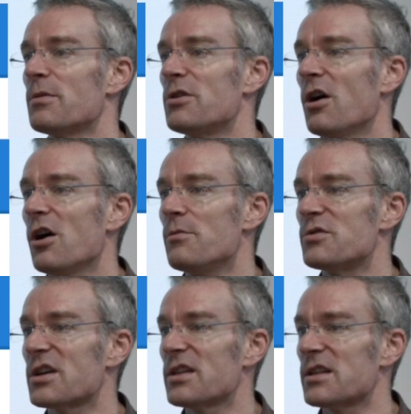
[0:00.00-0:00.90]
when you're at home
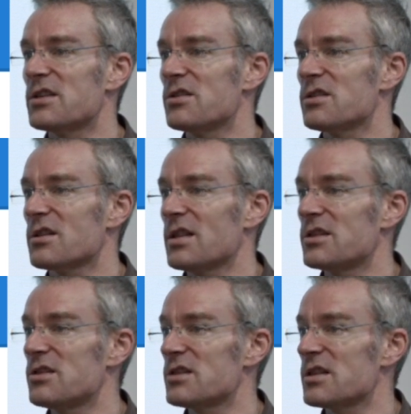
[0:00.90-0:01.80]
to connect to your
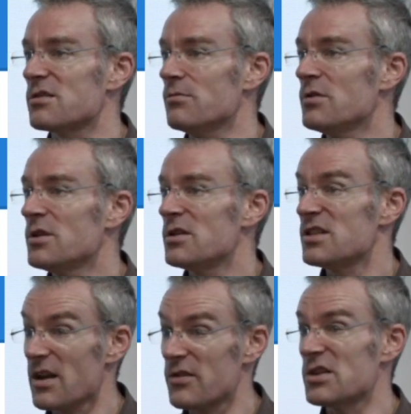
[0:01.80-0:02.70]
system,
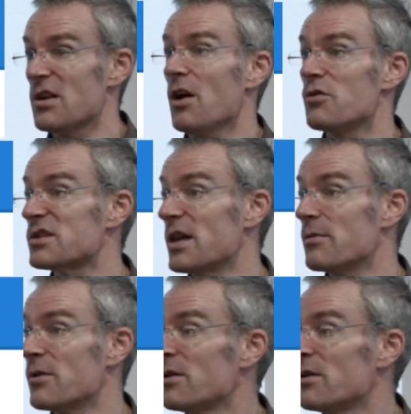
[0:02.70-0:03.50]
to give it a host name.